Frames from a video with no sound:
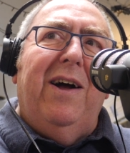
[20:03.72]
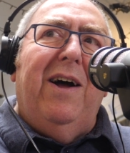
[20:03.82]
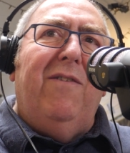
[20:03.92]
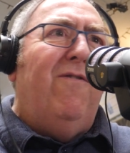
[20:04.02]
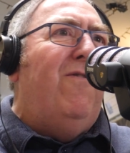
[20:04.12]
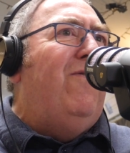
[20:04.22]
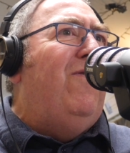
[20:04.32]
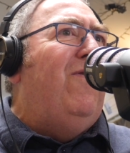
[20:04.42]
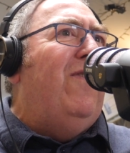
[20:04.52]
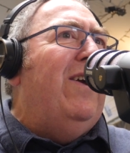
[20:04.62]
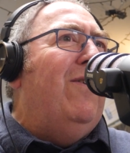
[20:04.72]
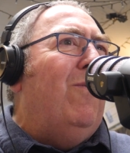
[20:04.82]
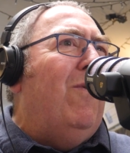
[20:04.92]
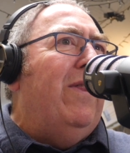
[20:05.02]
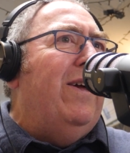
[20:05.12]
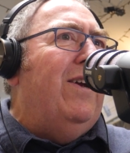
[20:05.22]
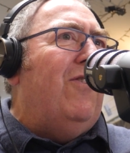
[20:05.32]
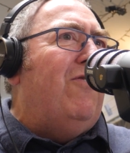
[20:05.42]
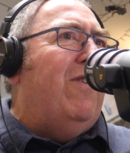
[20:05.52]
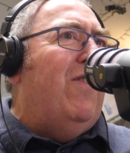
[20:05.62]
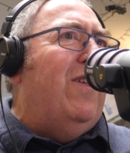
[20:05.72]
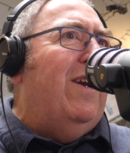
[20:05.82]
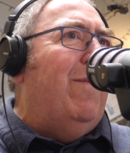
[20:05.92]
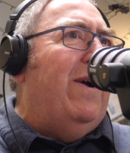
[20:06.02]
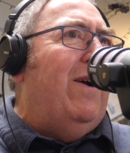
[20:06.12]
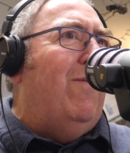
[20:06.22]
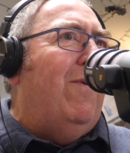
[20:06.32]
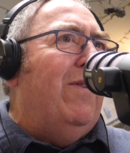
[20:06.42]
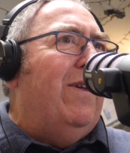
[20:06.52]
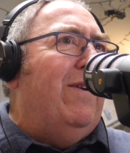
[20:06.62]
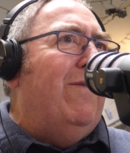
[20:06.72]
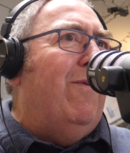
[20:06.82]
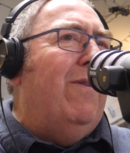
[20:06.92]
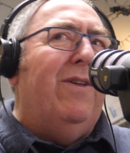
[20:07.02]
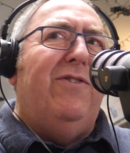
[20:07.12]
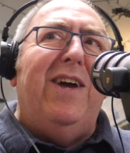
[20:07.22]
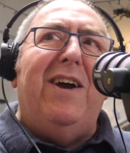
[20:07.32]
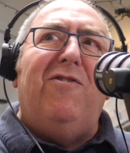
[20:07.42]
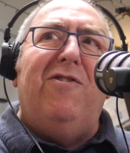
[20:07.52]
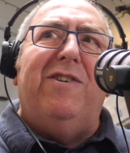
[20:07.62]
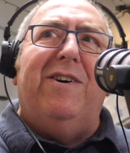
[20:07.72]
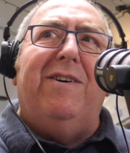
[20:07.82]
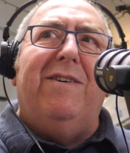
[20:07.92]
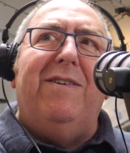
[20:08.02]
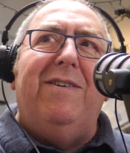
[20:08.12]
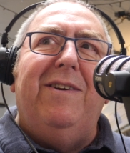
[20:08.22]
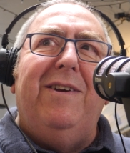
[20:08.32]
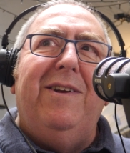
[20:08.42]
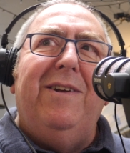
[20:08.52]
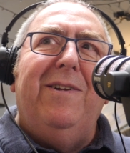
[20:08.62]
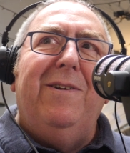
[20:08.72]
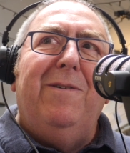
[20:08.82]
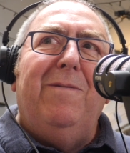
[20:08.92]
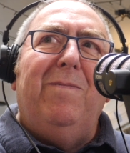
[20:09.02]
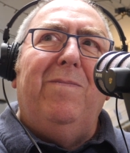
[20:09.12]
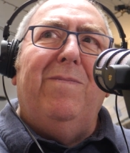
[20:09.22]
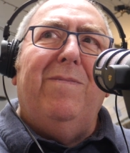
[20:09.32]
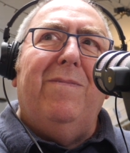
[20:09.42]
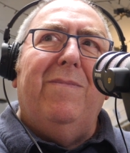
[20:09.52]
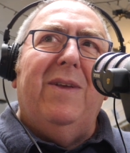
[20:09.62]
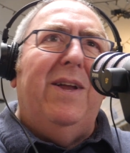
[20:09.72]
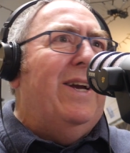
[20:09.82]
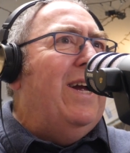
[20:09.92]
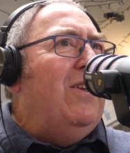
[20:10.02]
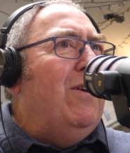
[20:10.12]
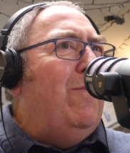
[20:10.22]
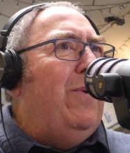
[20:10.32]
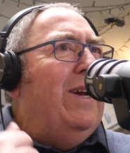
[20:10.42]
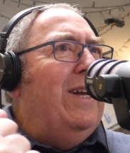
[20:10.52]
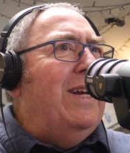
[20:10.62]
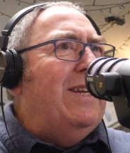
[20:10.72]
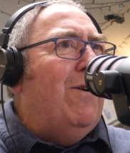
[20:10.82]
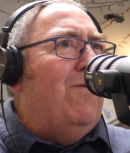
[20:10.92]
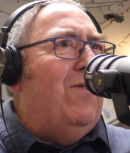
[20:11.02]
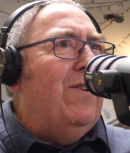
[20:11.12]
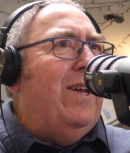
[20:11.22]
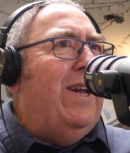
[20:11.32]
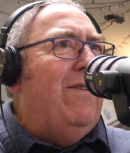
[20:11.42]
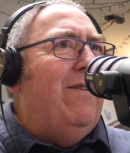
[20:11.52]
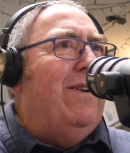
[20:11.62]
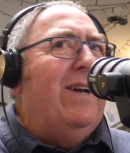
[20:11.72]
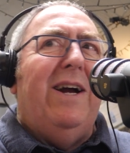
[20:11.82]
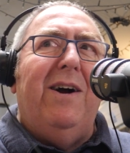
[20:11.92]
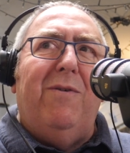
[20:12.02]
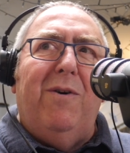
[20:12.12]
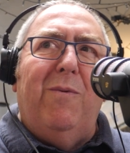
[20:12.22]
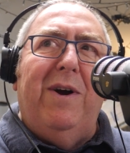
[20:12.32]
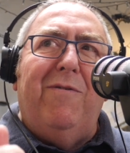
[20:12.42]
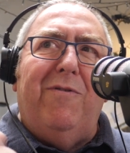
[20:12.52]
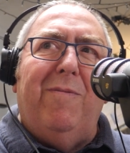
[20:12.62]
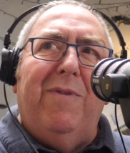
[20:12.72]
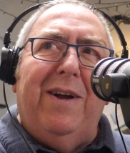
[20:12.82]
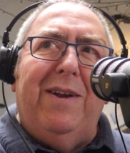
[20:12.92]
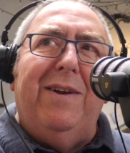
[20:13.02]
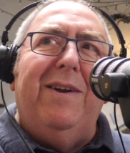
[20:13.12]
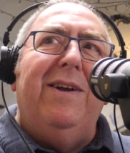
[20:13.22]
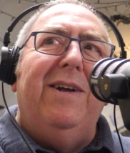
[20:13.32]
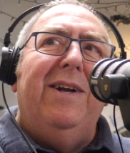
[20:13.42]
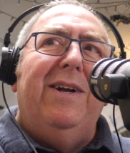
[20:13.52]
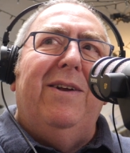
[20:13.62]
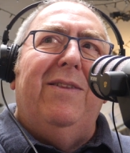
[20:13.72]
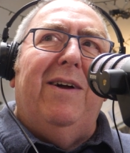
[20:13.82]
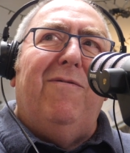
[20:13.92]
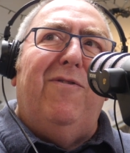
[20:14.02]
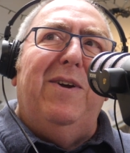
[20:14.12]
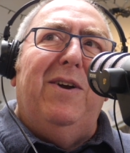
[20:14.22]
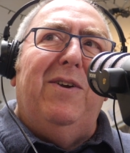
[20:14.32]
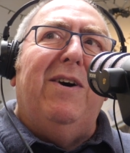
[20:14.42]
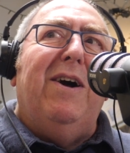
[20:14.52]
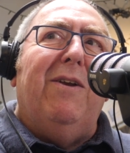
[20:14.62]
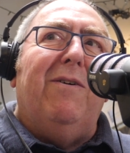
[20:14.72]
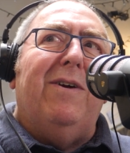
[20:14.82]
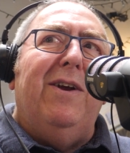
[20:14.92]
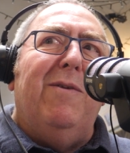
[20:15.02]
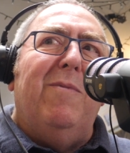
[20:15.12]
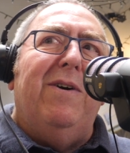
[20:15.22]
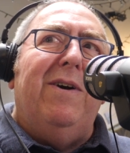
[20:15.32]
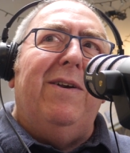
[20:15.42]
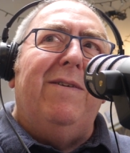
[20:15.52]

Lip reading: and feel what that is. Try and think about what the textures are. And again, you're bringing yourself into the here and now, away from that fear dialogue in your mind.